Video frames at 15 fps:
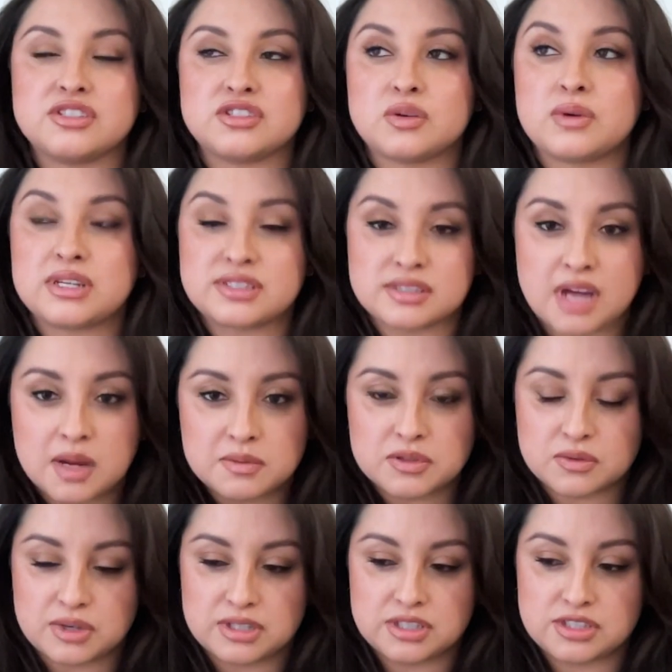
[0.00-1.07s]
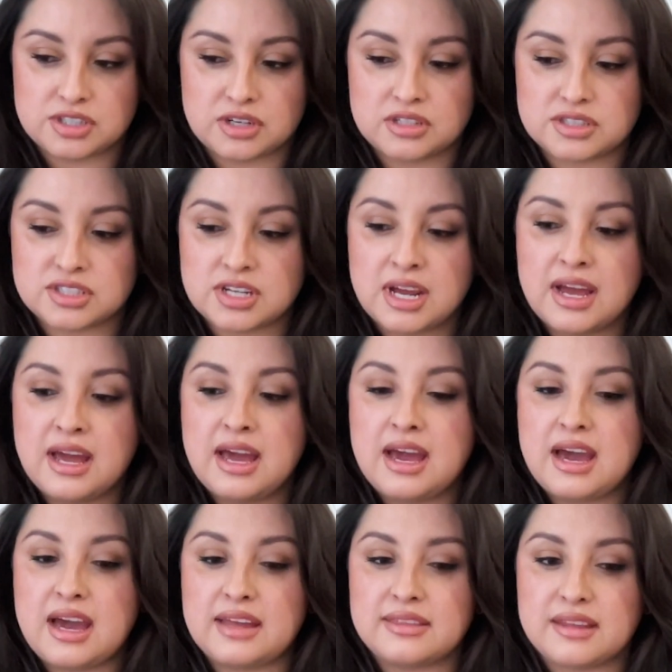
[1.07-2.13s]
So I stopped going to church.
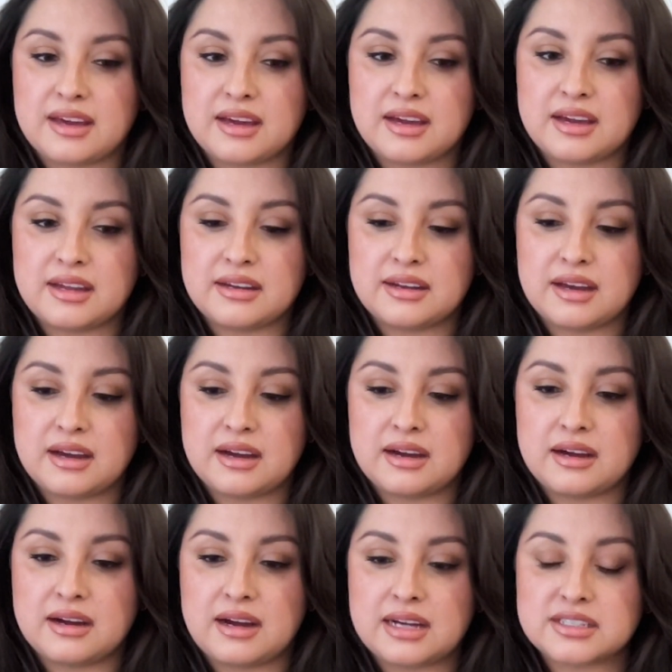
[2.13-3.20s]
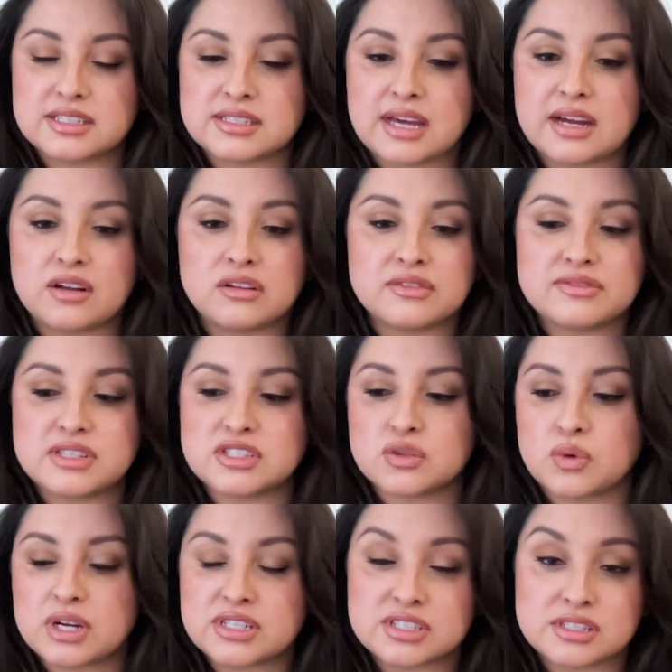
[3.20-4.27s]
And then I just had all of these
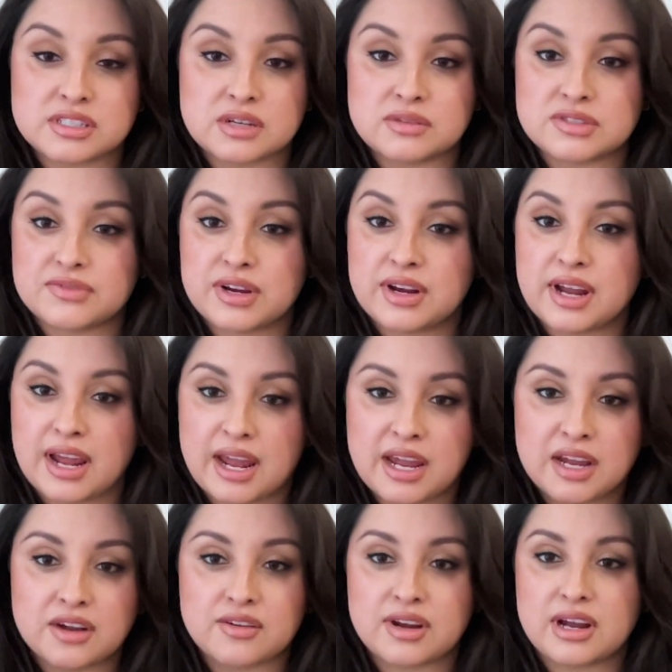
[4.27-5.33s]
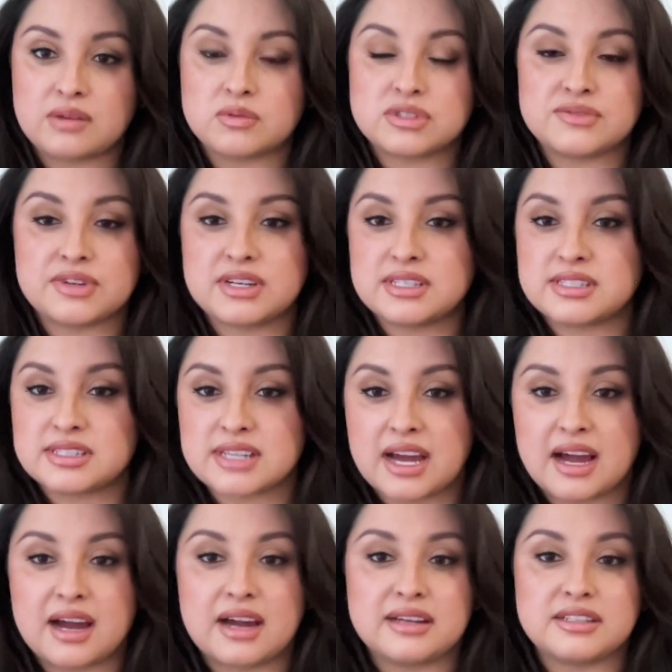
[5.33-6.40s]
questions. I was very angry. I was very
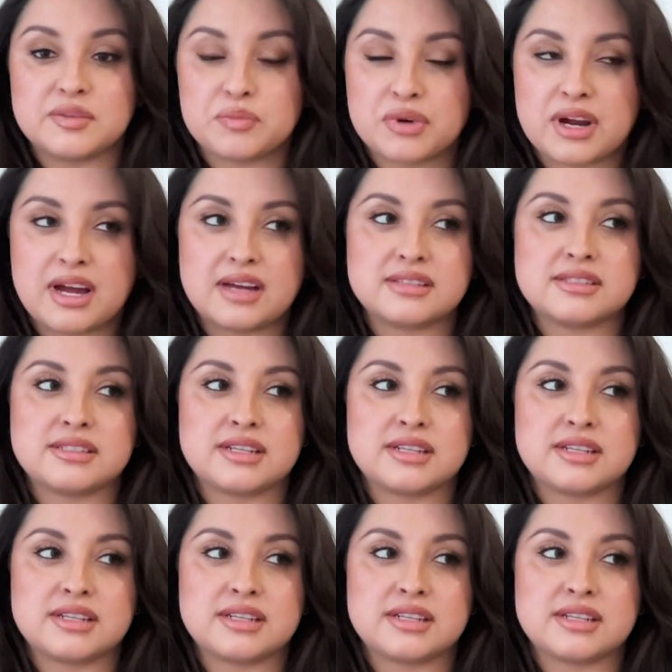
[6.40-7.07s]
sad, depressed.